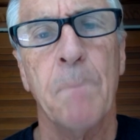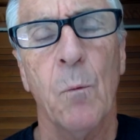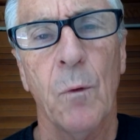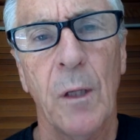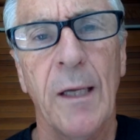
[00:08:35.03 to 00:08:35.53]

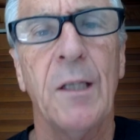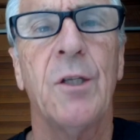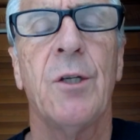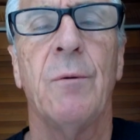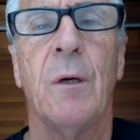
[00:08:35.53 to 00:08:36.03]

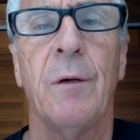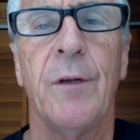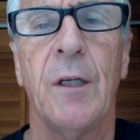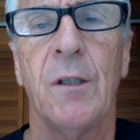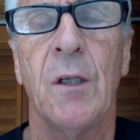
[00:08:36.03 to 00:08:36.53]
relates to all
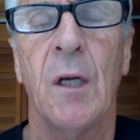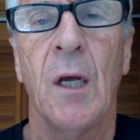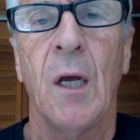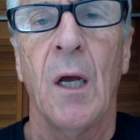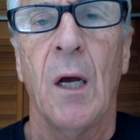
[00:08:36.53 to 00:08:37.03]
this,
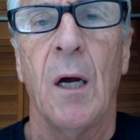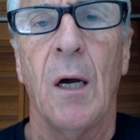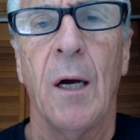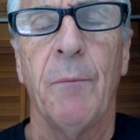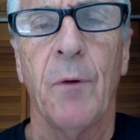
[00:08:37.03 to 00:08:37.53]

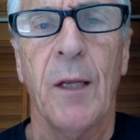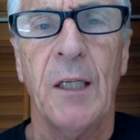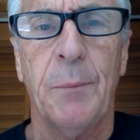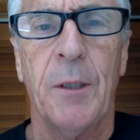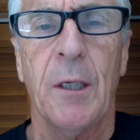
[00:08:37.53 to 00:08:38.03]
and
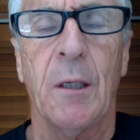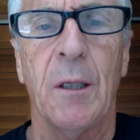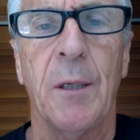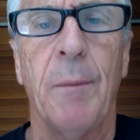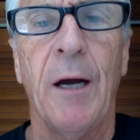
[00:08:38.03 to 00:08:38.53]
relates
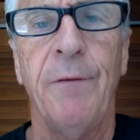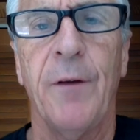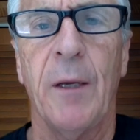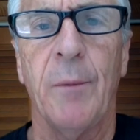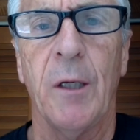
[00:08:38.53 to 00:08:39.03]
particularly to my
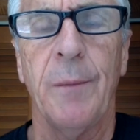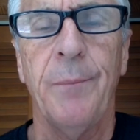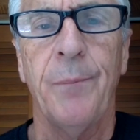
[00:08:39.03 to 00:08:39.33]
family.